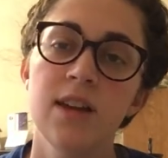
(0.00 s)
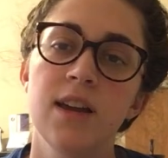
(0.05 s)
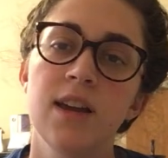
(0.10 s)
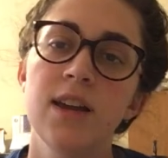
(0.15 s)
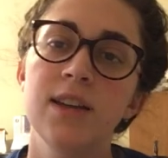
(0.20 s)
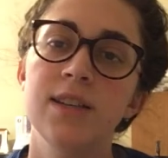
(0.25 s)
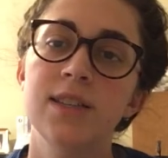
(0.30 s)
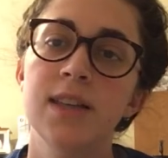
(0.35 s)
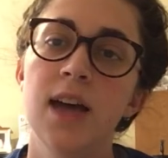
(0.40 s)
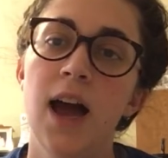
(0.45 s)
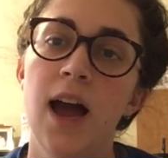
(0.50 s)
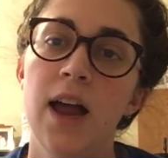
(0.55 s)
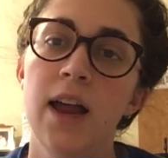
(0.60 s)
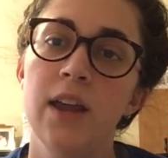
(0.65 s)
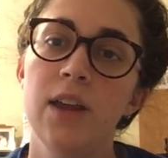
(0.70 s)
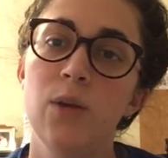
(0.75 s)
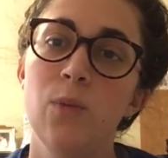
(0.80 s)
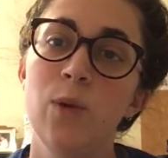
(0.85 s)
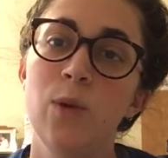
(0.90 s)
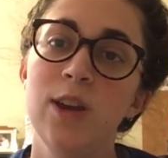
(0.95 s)
is that
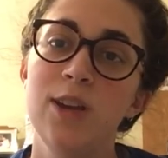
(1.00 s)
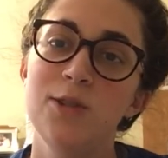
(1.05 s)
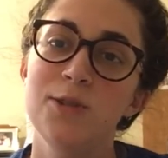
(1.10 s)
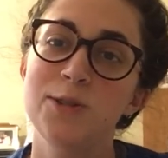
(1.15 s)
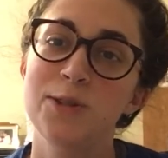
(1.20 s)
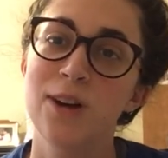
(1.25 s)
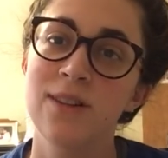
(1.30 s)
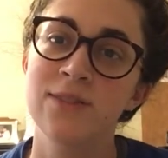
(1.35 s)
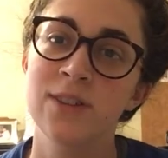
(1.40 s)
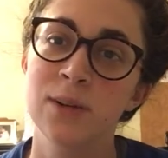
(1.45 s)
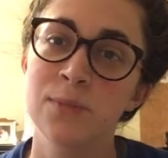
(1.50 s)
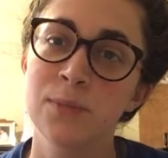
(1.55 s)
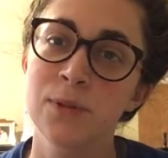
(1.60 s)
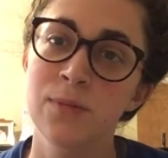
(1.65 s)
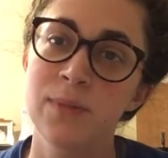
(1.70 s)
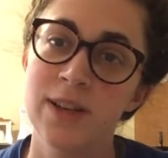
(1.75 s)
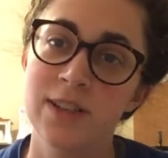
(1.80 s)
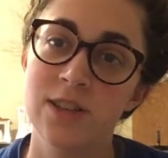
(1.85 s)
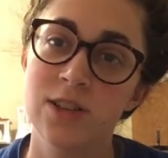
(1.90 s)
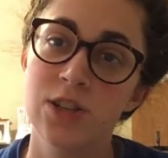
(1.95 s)
we use nonverbal
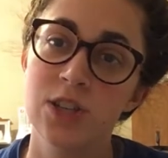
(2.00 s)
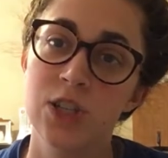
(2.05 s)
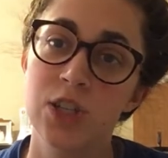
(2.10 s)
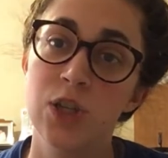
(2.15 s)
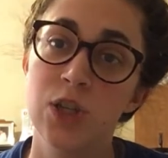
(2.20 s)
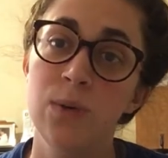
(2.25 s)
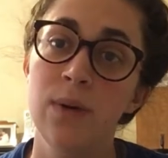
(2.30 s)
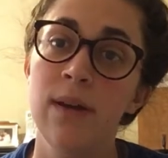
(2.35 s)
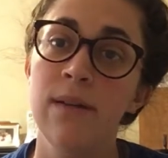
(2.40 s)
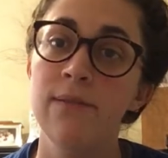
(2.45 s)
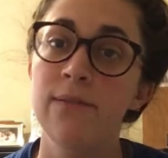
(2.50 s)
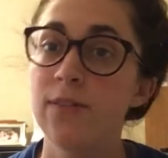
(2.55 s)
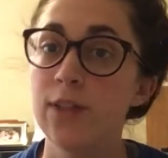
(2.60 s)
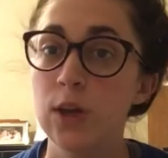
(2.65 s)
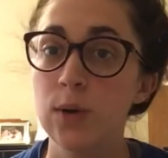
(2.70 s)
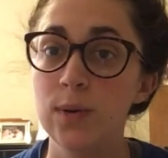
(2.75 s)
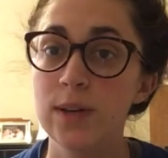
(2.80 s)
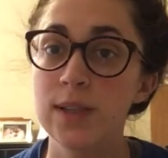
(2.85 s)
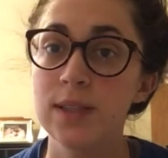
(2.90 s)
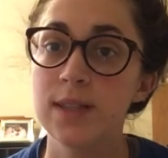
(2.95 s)
messages to
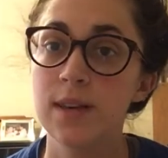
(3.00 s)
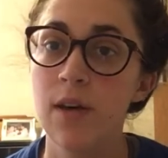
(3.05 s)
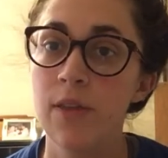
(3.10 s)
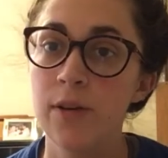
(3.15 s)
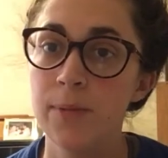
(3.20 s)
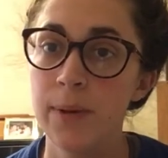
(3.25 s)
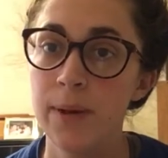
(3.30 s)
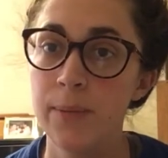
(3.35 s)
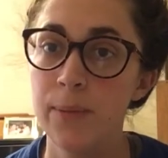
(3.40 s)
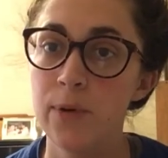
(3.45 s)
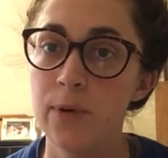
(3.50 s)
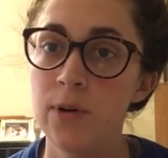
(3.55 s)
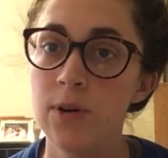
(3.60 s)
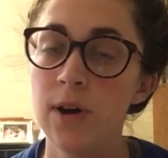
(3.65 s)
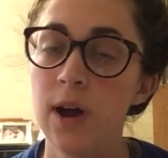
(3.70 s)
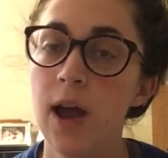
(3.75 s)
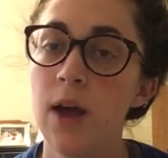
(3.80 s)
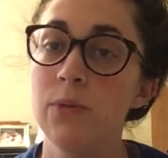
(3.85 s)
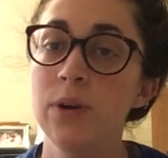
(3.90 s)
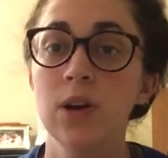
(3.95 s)
influence other
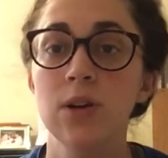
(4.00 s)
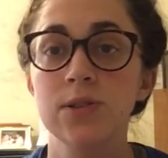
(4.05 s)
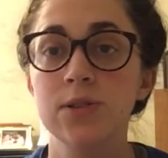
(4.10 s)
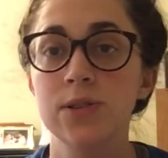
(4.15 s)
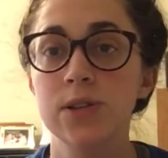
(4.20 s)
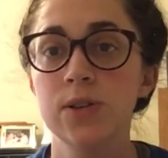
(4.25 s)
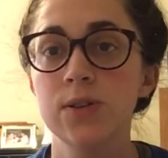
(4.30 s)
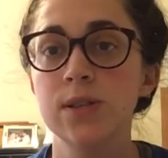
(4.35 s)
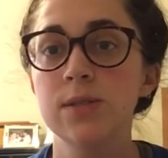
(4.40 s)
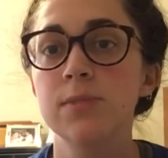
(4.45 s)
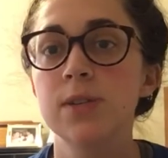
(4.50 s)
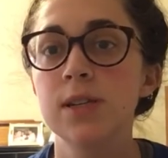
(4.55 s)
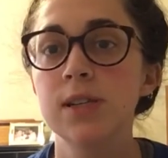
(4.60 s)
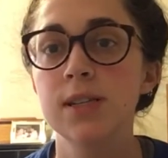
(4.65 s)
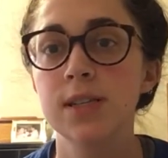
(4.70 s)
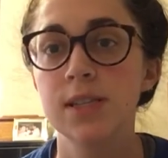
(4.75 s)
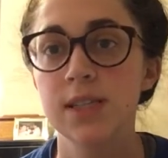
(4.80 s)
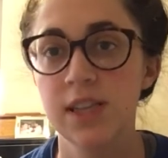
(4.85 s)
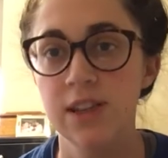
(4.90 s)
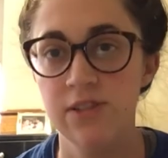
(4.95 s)
people, and we also use them to
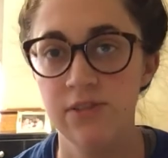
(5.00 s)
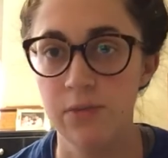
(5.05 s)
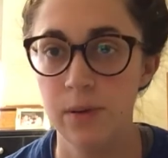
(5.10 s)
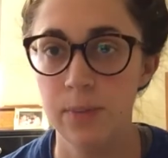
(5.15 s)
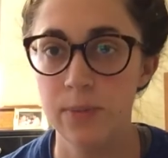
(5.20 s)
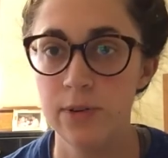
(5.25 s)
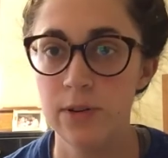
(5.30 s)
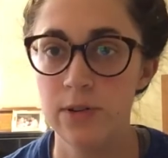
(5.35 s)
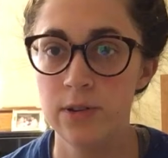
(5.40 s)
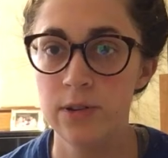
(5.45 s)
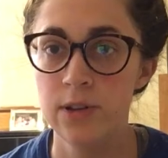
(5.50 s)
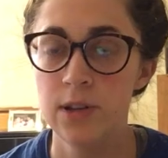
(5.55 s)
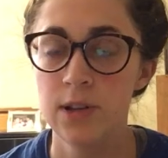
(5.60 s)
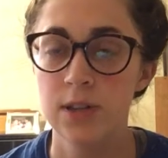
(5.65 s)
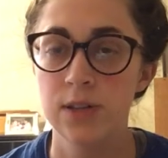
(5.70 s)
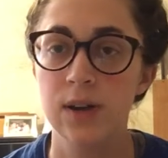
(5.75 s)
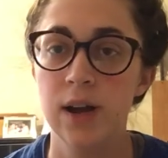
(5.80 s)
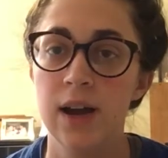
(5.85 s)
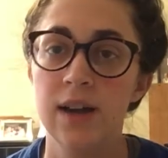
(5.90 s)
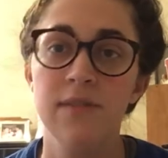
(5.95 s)
deceive people.
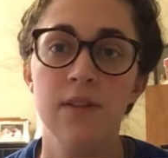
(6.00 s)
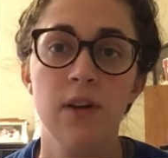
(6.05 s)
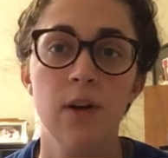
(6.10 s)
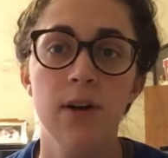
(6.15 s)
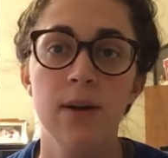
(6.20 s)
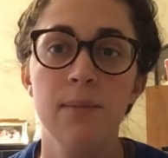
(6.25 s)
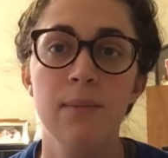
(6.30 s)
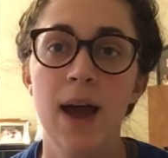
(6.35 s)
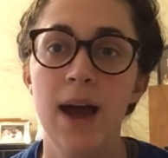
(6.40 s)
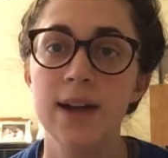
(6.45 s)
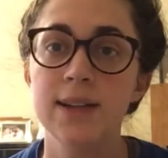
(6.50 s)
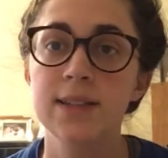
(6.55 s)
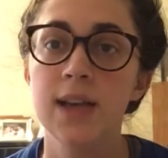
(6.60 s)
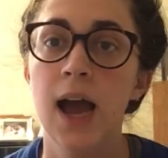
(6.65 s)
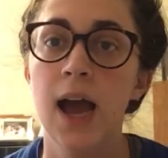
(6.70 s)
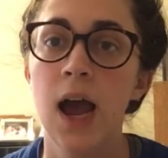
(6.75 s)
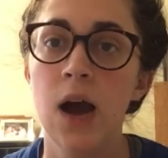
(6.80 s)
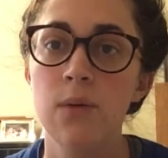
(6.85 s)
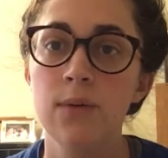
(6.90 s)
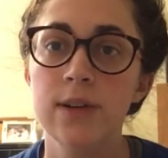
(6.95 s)
So kind of going back to
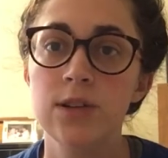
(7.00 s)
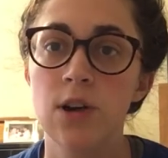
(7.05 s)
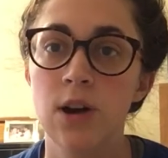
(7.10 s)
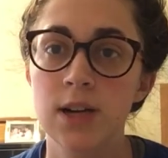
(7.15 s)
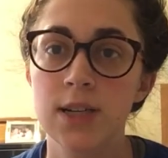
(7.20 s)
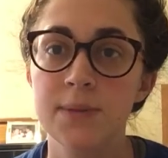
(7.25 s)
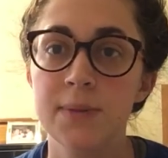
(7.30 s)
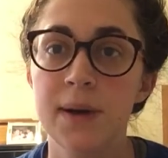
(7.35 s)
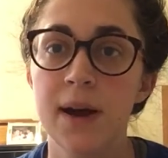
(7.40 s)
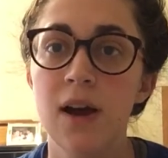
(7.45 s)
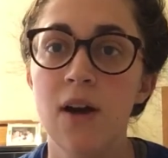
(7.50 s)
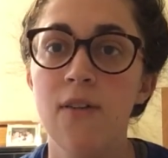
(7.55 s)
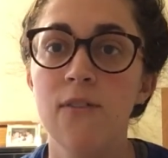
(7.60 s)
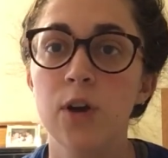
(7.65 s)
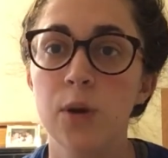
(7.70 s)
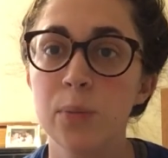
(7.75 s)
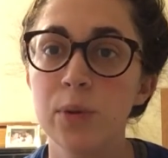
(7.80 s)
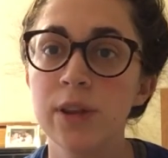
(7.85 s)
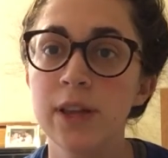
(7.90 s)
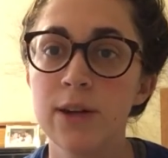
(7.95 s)
how we talked about how
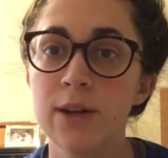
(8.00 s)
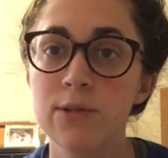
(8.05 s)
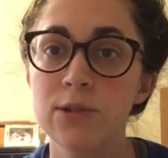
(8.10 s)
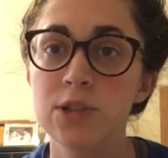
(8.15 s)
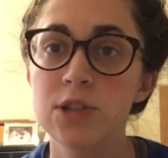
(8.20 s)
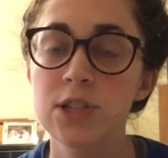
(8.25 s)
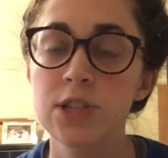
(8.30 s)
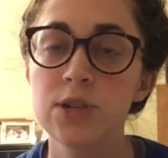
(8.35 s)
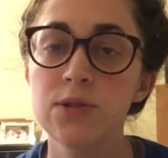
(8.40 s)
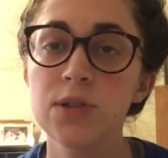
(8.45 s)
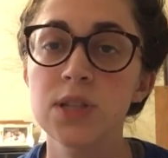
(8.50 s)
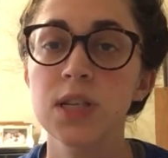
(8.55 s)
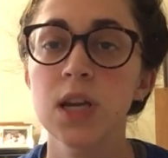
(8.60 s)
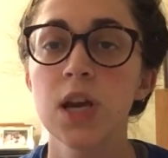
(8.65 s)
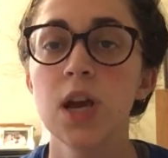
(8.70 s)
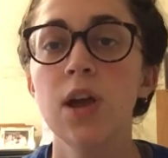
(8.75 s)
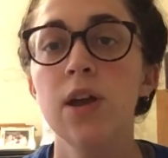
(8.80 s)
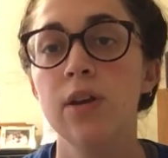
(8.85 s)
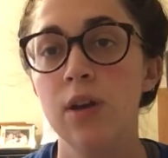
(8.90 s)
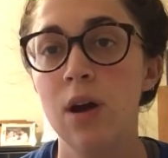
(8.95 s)
verbal language is used,
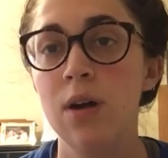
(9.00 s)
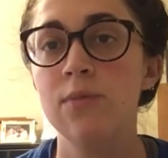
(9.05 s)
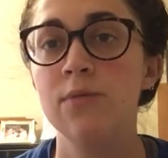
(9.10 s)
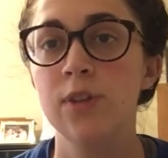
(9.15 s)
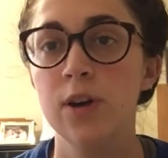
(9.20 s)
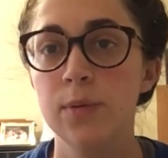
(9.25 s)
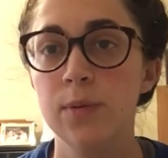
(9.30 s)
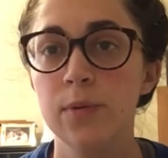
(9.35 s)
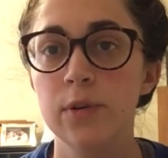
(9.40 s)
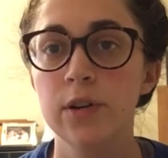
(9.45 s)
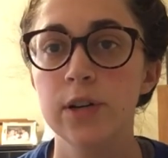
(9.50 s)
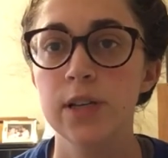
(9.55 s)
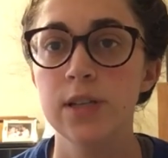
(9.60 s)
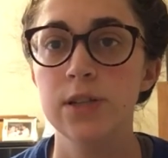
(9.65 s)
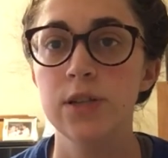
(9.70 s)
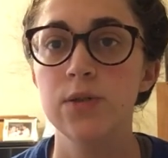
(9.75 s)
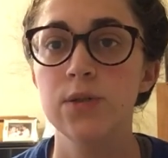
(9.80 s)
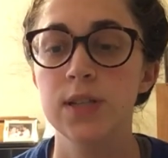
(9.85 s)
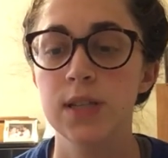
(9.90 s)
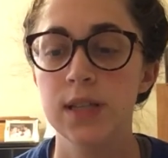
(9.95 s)
nonverbal is
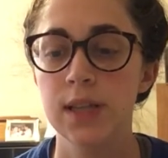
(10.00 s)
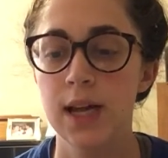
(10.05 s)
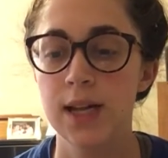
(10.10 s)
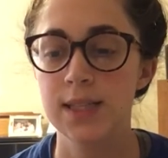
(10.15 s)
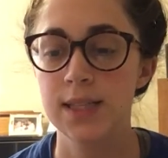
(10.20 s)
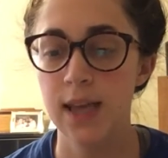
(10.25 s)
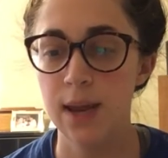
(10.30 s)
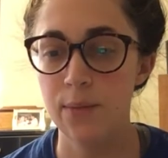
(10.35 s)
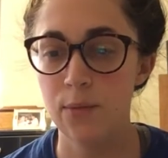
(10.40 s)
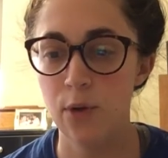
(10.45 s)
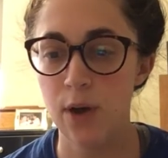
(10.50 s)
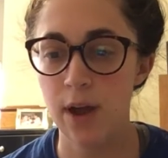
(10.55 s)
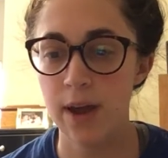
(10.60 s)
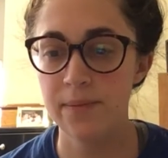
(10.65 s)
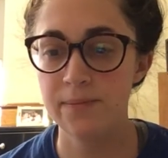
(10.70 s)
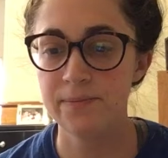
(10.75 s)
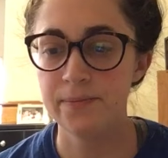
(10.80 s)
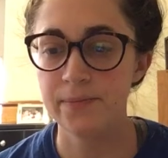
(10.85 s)
used in that same way.